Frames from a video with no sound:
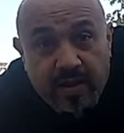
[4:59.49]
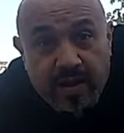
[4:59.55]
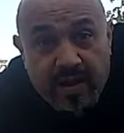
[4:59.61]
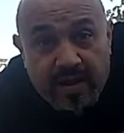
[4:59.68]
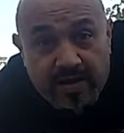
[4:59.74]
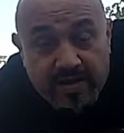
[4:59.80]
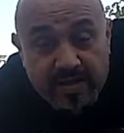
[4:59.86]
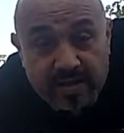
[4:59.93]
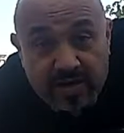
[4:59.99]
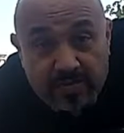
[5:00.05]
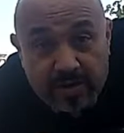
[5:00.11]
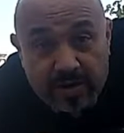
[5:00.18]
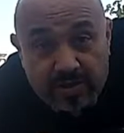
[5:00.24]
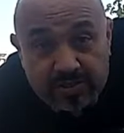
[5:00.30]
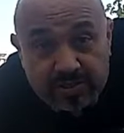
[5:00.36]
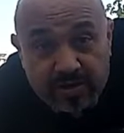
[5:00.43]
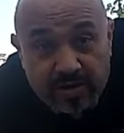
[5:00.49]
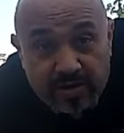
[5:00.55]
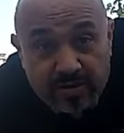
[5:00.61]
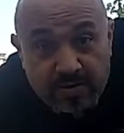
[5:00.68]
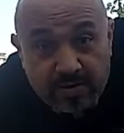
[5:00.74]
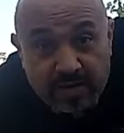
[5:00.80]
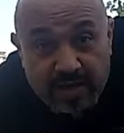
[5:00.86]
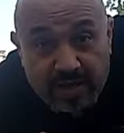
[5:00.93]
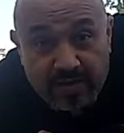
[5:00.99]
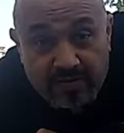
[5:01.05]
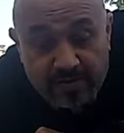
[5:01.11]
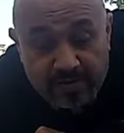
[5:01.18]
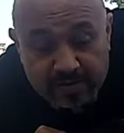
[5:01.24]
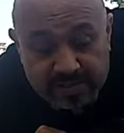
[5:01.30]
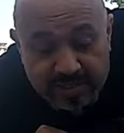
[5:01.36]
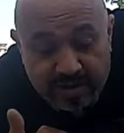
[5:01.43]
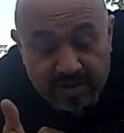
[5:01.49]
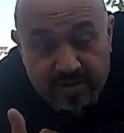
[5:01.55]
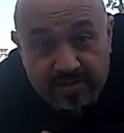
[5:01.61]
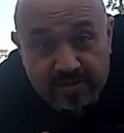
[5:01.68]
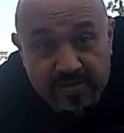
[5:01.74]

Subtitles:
how to clean a motorcycle air filter.